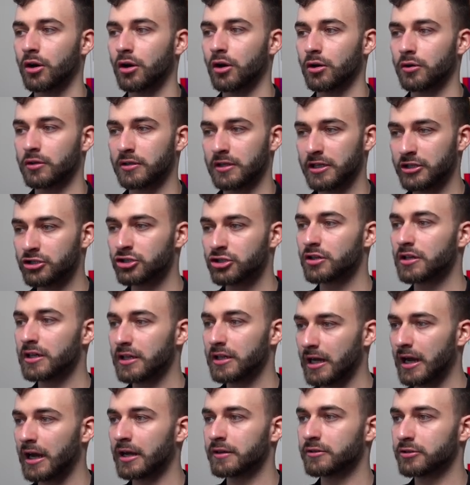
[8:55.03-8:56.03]
literally
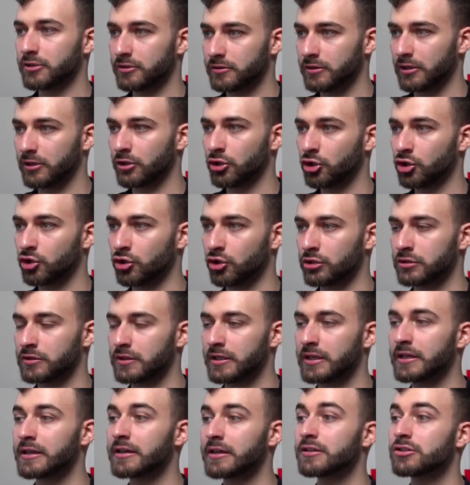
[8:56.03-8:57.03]
under the hood,
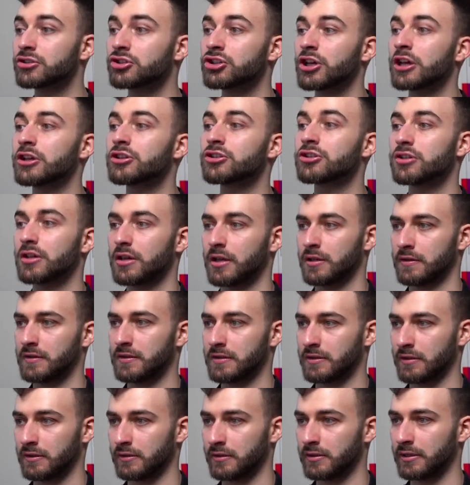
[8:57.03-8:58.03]
it is changed
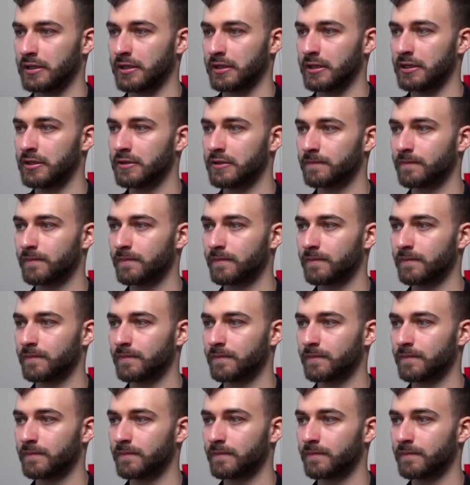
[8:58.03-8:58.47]
instantly.